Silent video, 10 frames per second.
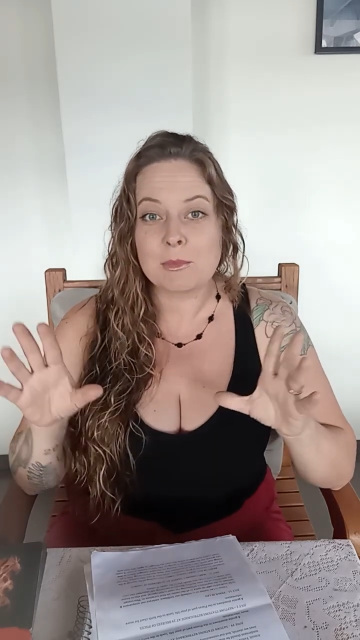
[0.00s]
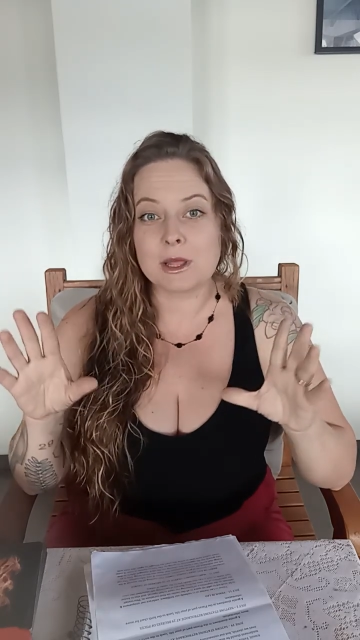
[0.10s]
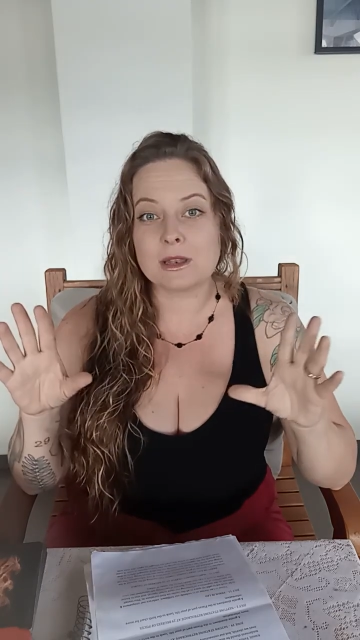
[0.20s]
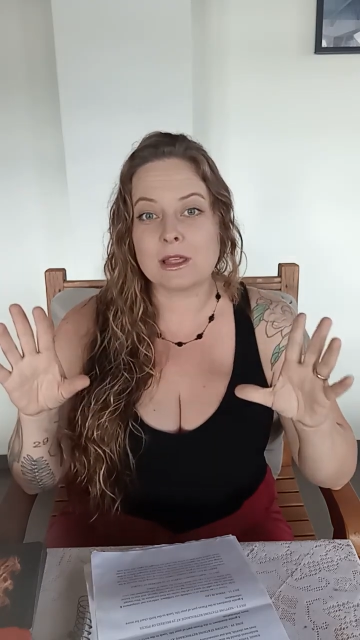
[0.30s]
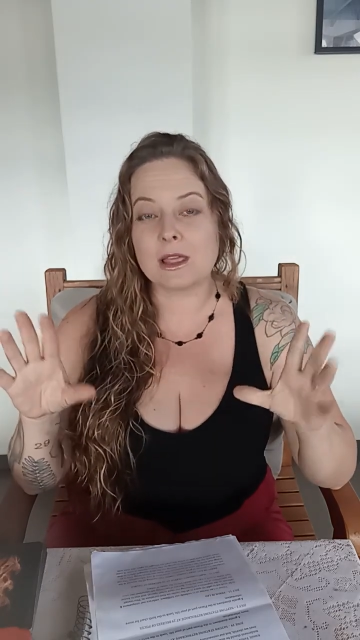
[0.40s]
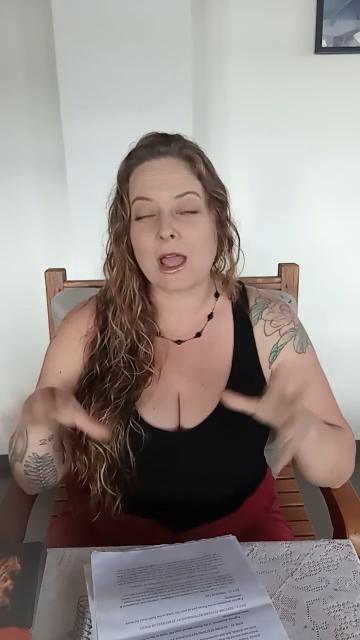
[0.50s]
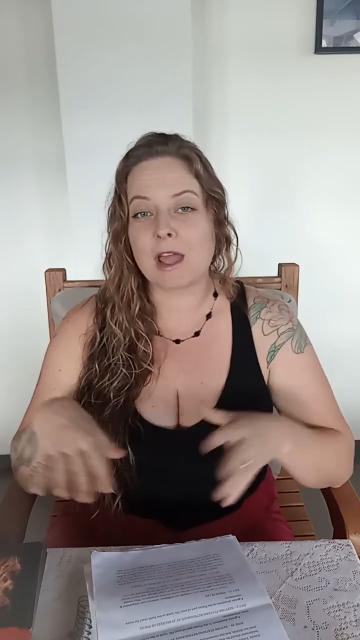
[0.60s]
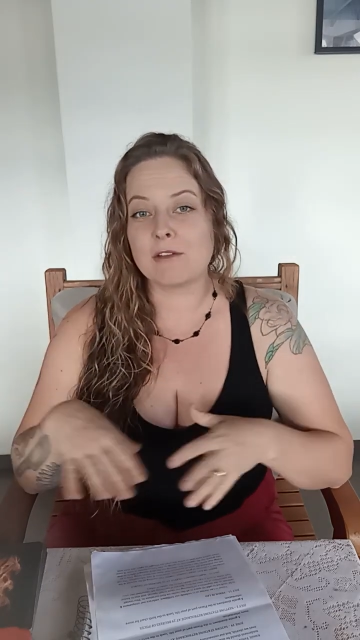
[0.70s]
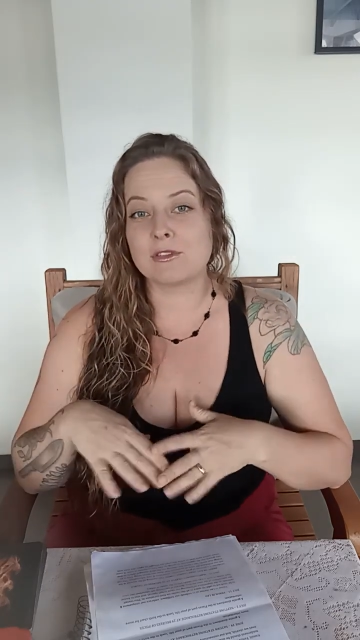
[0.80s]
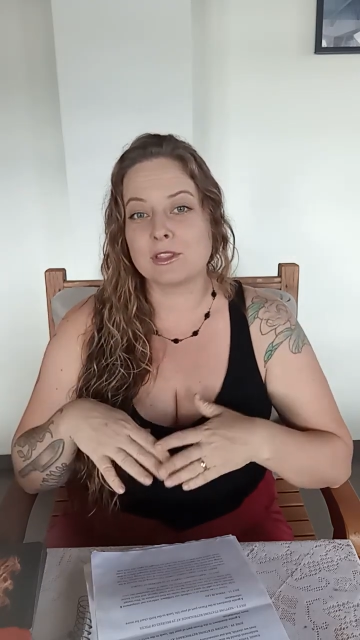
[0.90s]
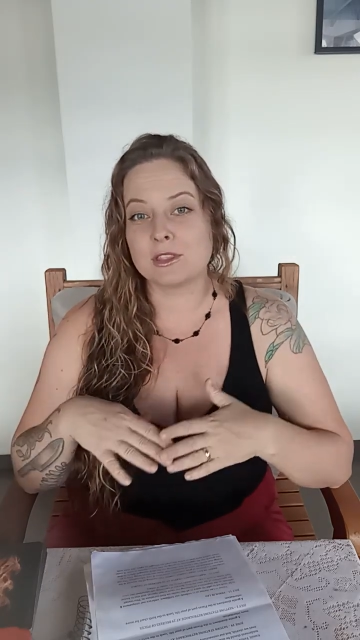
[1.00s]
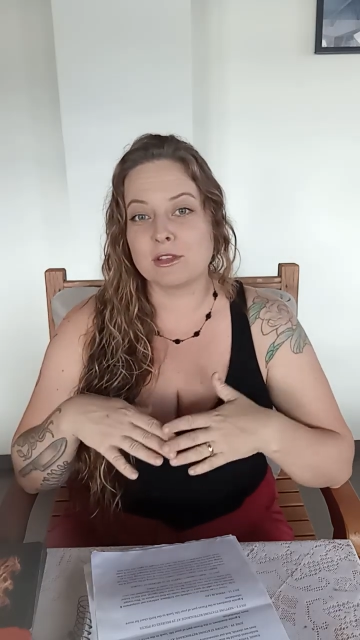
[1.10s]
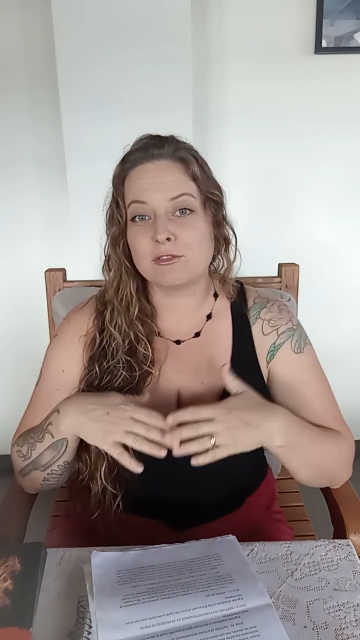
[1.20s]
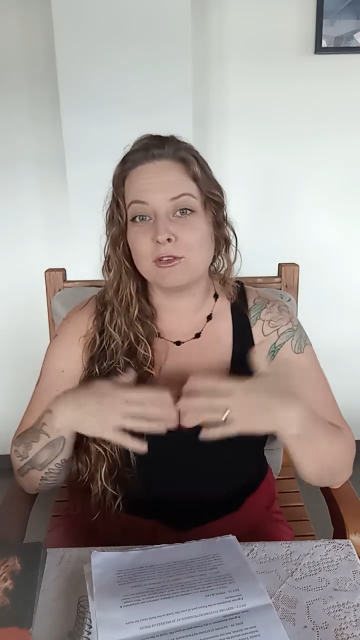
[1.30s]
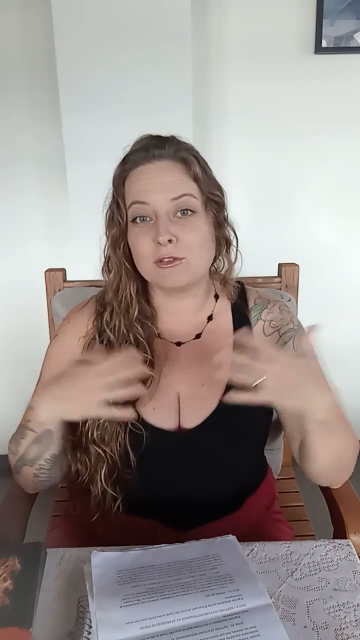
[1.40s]
but I have
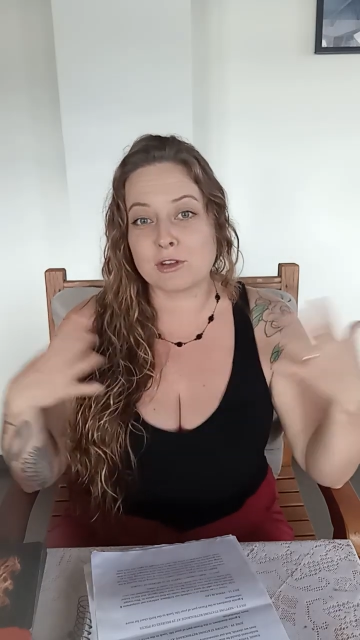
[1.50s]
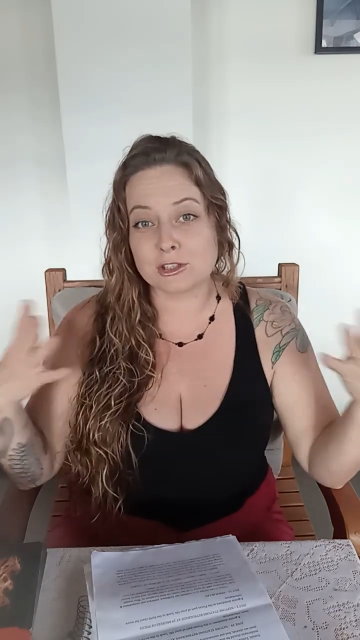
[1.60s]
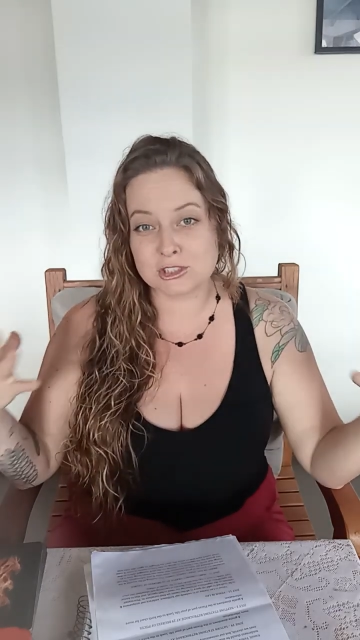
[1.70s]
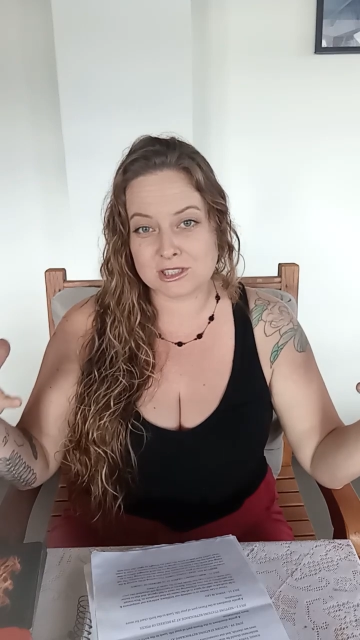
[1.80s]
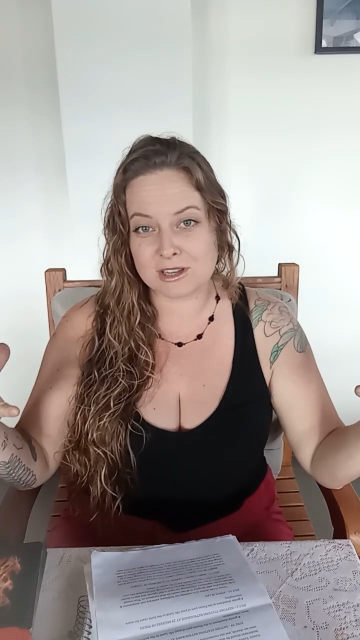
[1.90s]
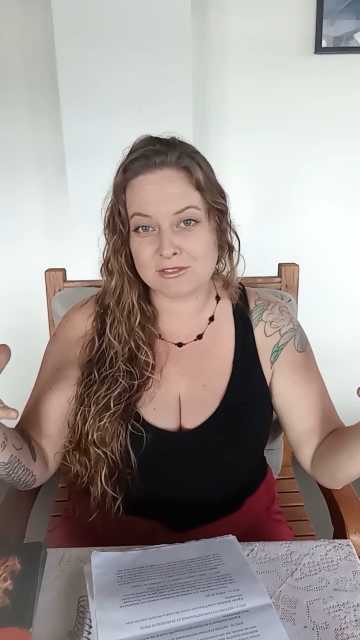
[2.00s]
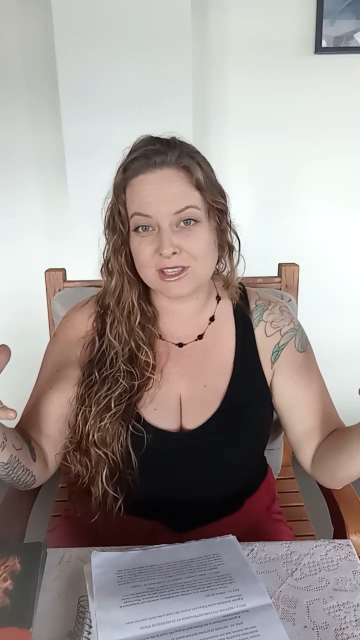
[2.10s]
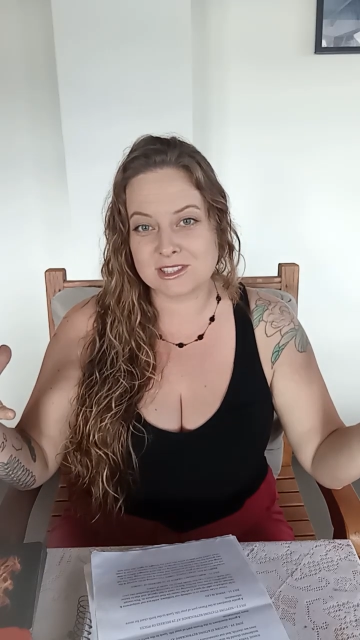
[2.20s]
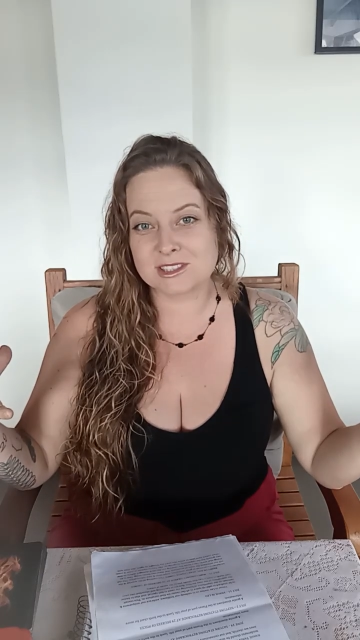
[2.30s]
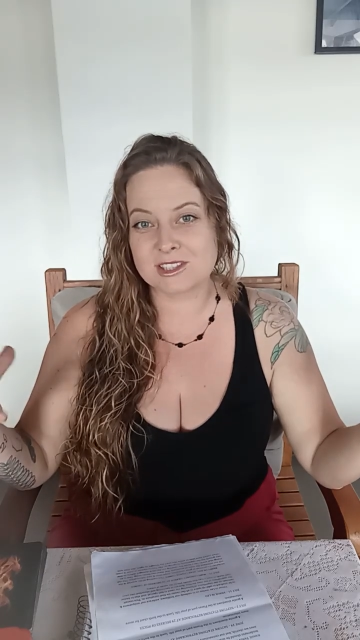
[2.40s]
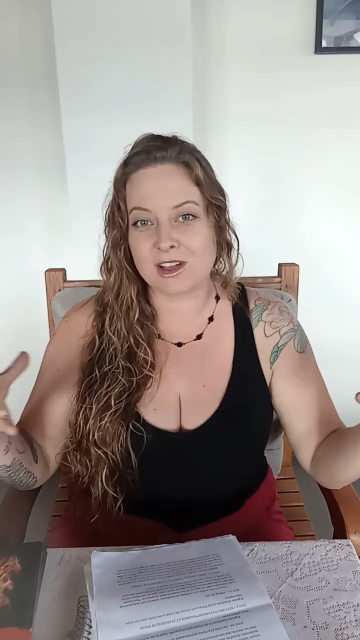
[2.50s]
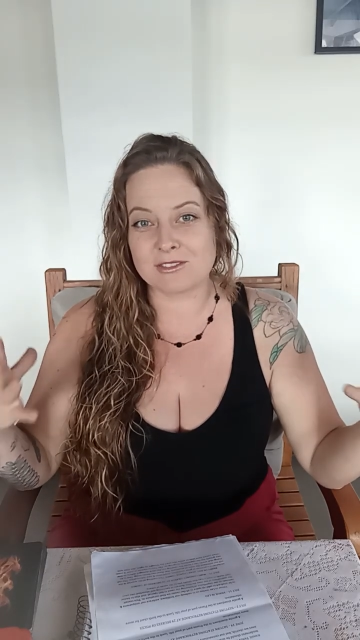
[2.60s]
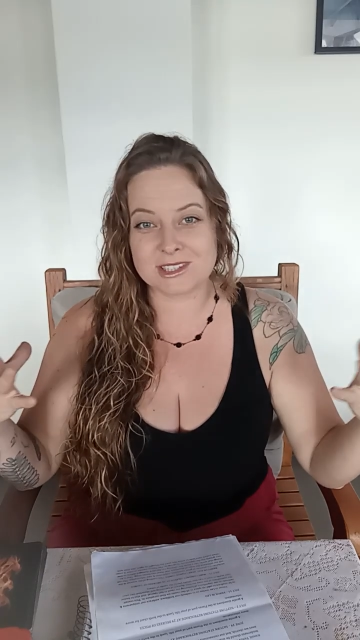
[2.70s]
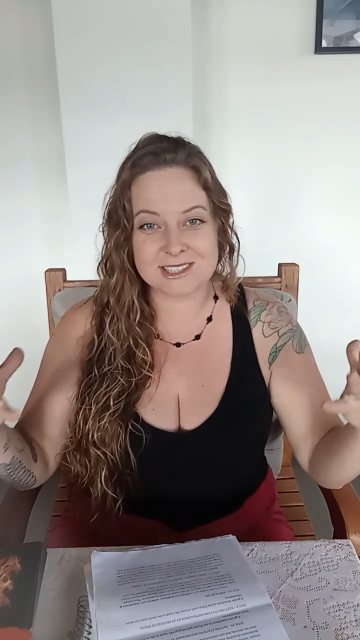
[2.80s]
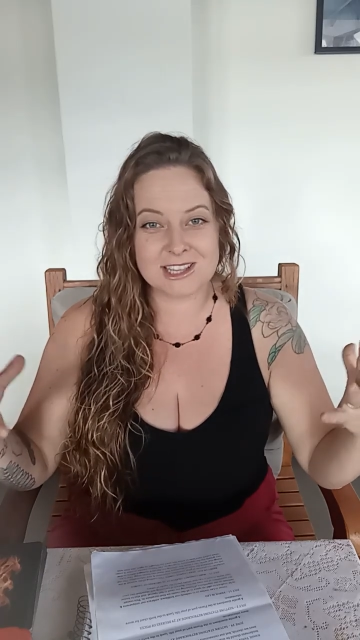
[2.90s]
the full version of this
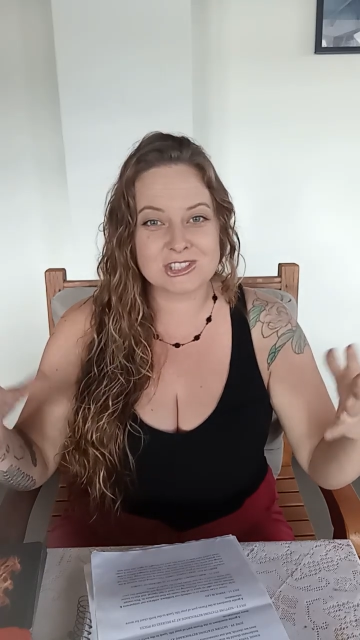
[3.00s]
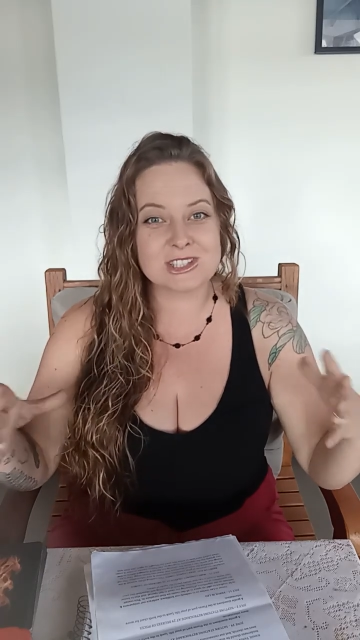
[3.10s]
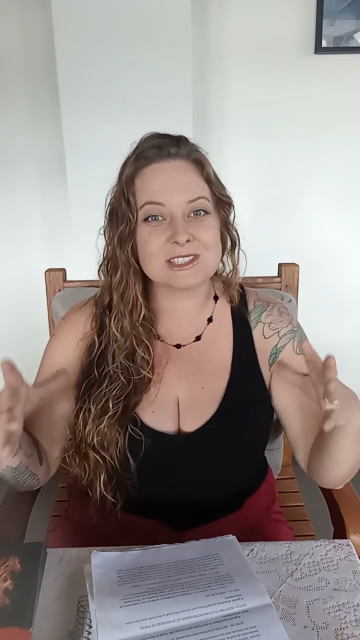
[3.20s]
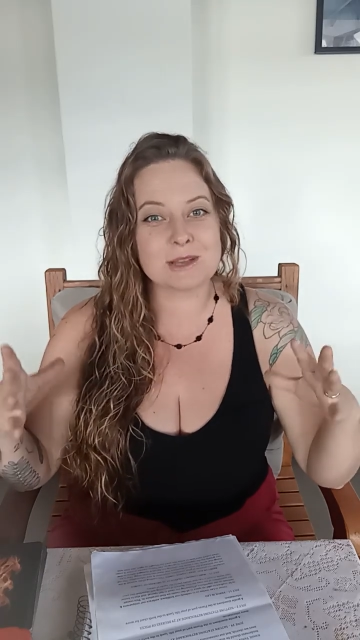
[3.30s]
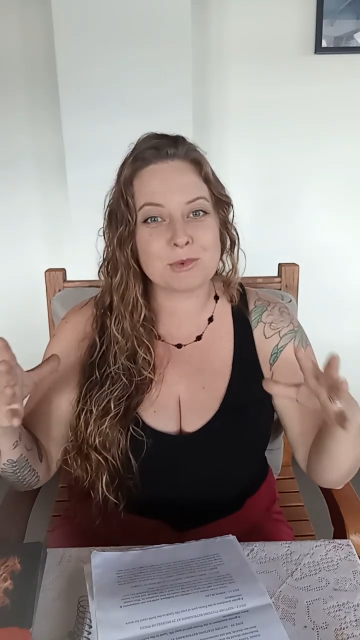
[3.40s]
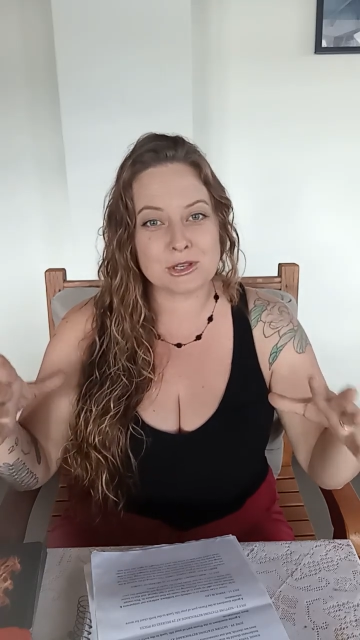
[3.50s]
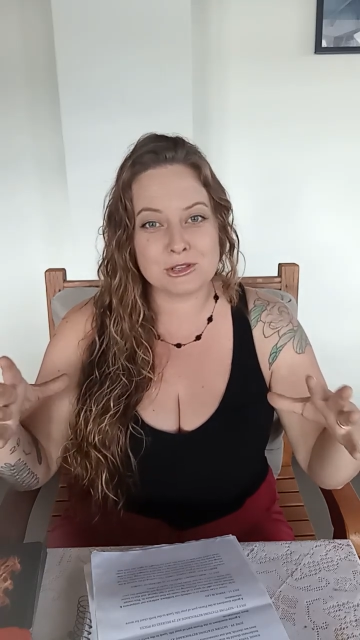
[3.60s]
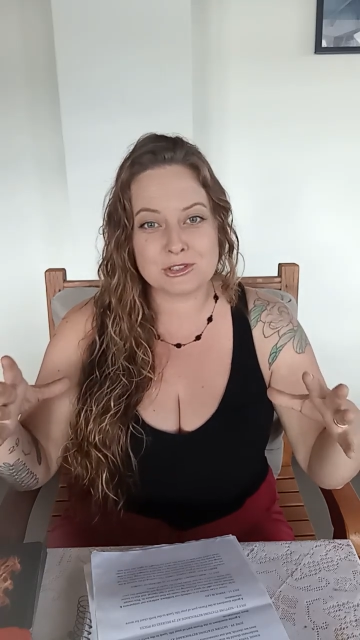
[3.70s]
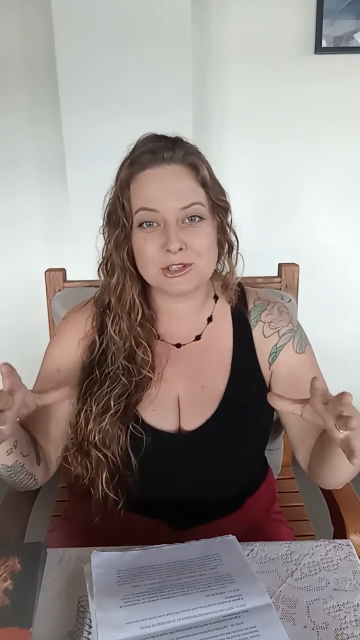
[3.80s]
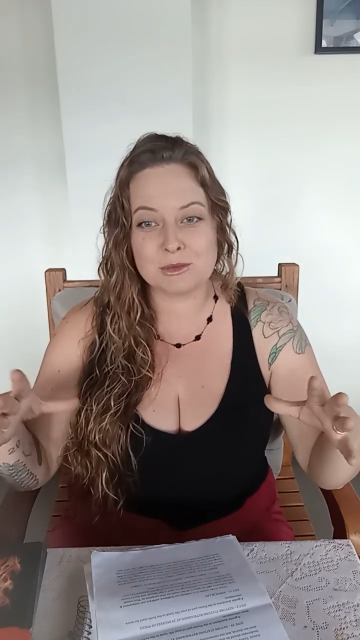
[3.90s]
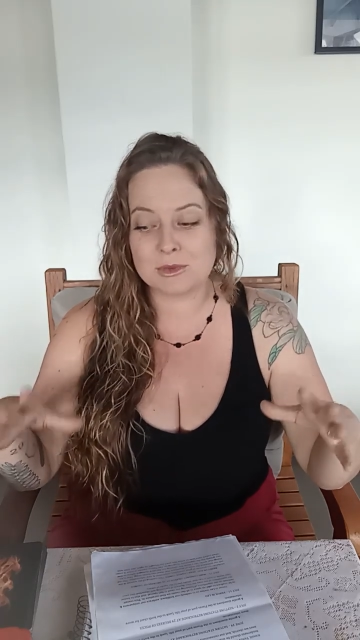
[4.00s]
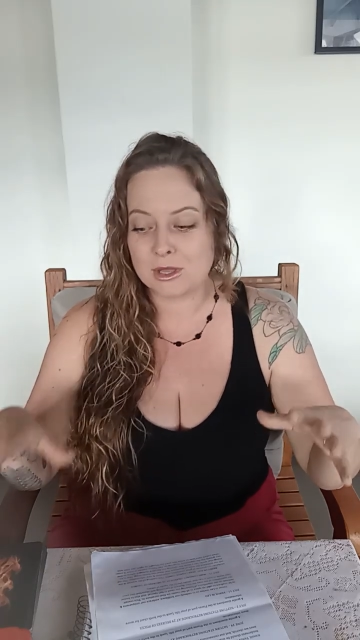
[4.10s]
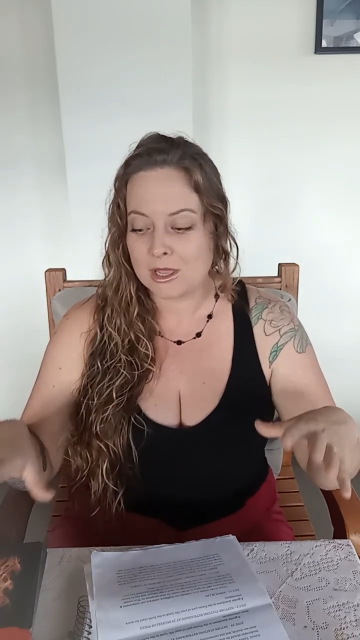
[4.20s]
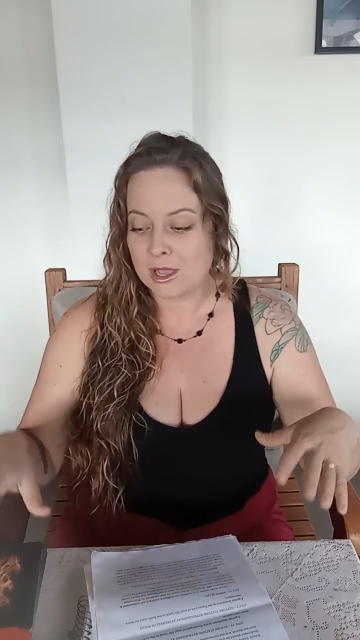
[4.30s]
conversation is up on YouTube,